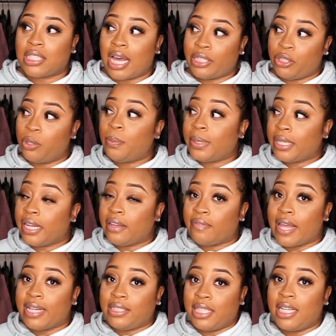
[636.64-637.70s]
I do believe
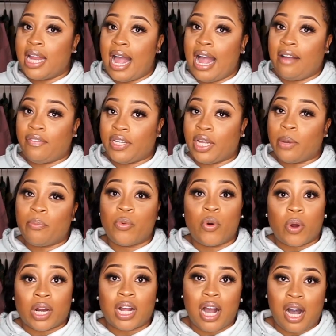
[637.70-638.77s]
they did have it in
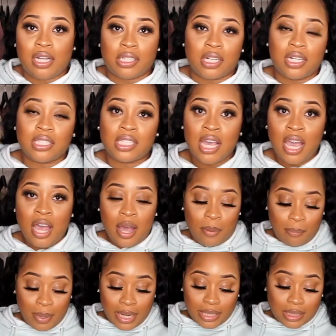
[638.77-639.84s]
more colors,
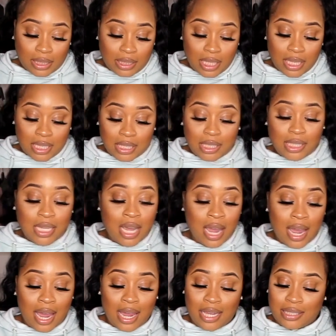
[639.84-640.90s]
but this
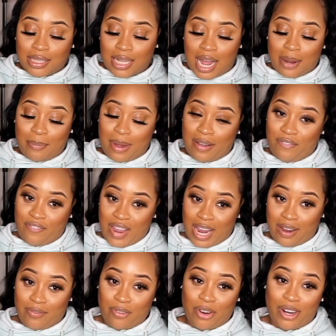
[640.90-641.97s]
is like my
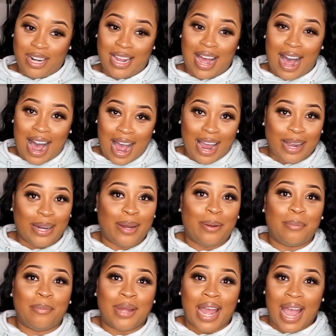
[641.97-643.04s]
favorite
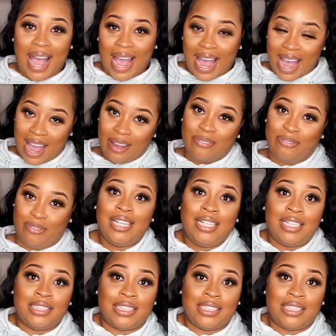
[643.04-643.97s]
item ever.